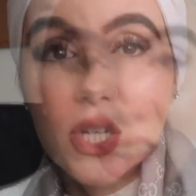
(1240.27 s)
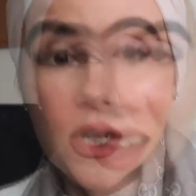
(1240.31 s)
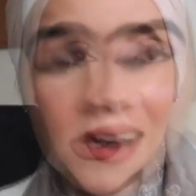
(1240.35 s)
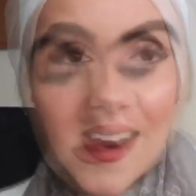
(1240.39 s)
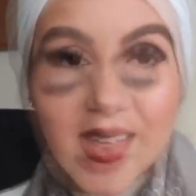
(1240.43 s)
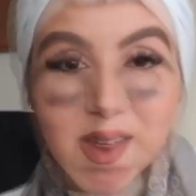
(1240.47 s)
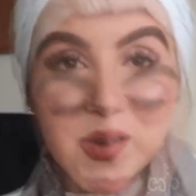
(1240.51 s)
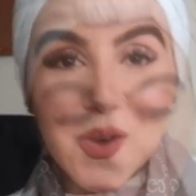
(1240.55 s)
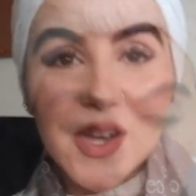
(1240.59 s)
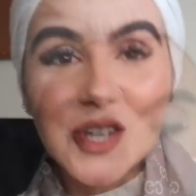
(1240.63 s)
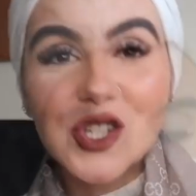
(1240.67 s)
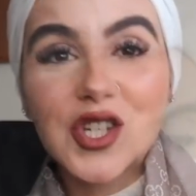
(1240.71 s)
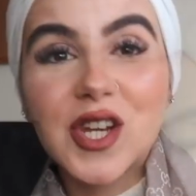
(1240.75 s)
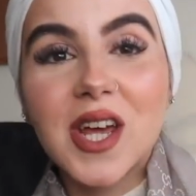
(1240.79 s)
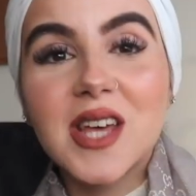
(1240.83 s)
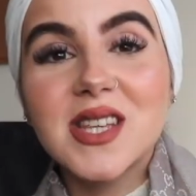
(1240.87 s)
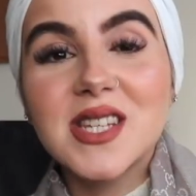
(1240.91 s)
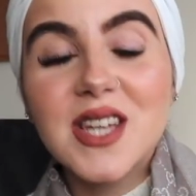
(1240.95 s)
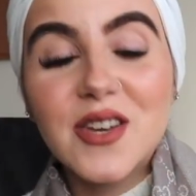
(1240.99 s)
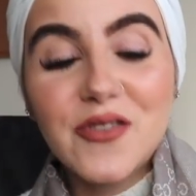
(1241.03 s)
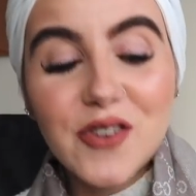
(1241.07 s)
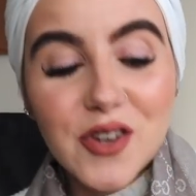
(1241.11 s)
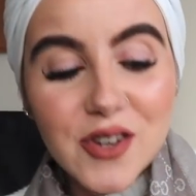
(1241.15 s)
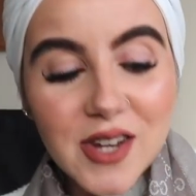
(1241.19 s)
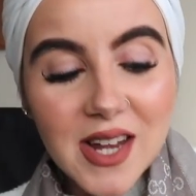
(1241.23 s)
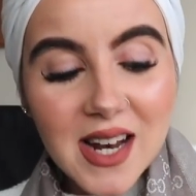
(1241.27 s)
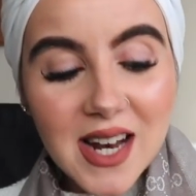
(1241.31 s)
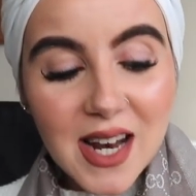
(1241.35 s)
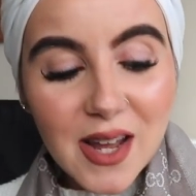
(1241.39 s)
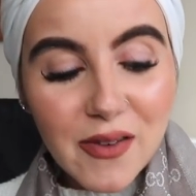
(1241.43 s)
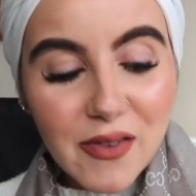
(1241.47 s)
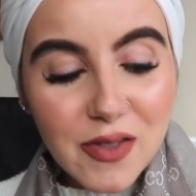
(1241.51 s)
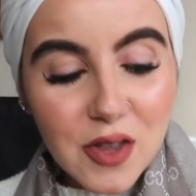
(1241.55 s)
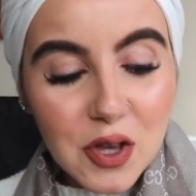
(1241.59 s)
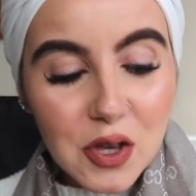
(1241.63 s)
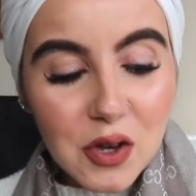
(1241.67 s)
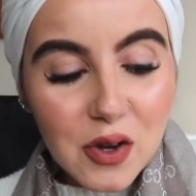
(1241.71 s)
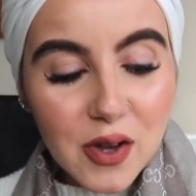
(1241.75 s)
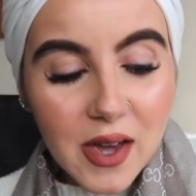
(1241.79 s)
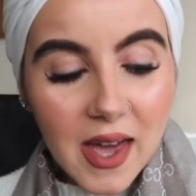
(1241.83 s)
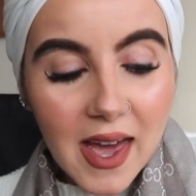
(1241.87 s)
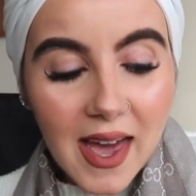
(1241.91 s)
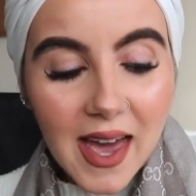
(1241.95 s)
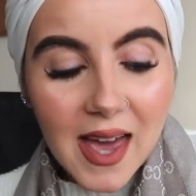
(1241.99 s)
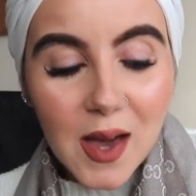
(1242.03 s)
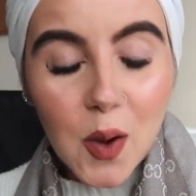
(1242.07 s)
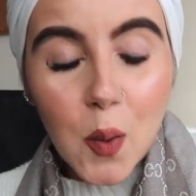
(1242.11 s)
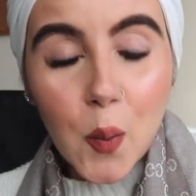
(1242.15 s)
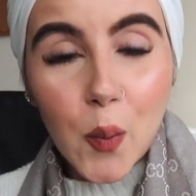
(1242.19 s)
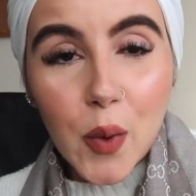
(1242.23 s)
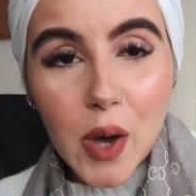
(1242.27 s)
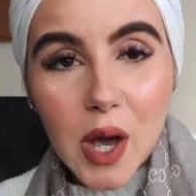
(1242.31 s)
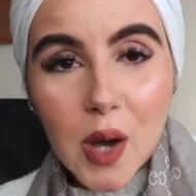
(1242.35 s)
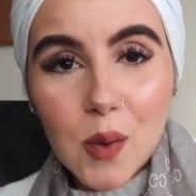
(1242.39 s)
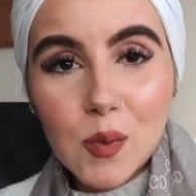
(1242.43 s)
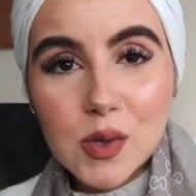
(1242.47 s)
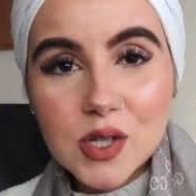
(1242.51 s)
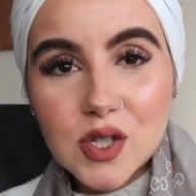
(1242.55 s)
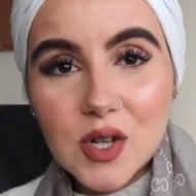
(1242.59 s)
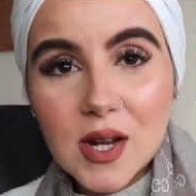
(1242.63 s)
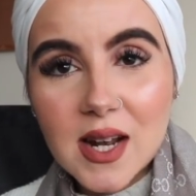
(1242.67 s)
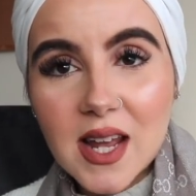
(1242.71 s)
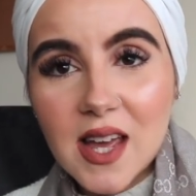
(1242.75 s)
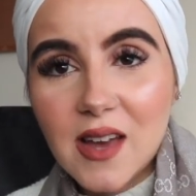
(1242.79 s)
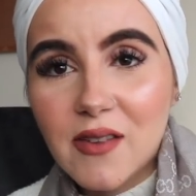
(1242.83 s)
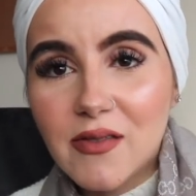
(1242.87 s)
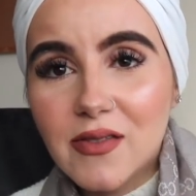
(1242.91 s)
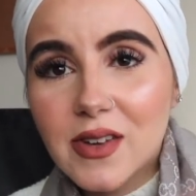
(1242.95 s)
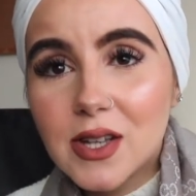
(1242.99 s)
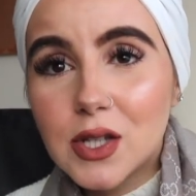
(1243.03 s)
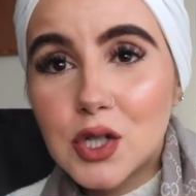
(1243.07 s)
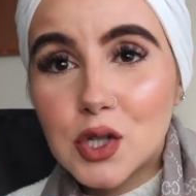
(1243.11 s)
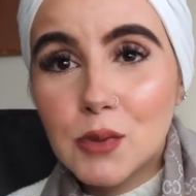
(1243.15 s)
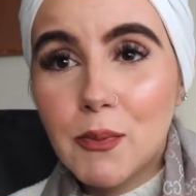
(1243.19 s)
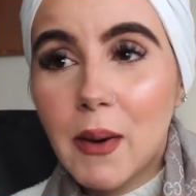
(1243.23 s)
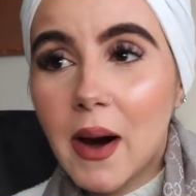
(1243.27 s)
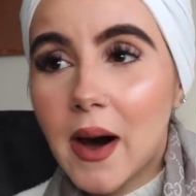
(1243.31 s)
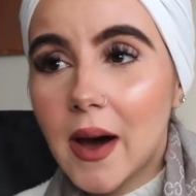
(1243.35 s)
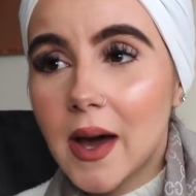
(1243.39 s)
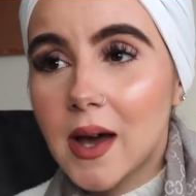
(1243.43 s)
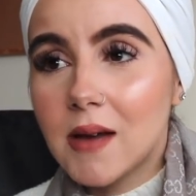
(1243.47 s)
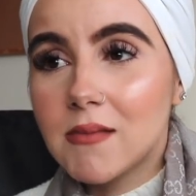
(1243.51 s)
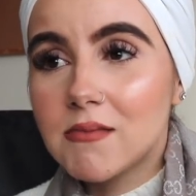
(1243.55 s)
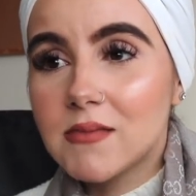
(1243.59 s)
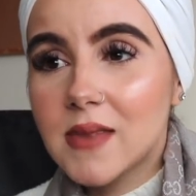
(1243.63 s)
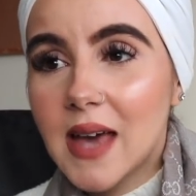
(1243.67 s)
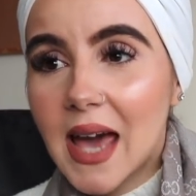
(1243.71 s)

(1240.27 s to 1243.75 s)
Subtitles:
Another question is, if you didn't live in the UK, where would you live? Dubai.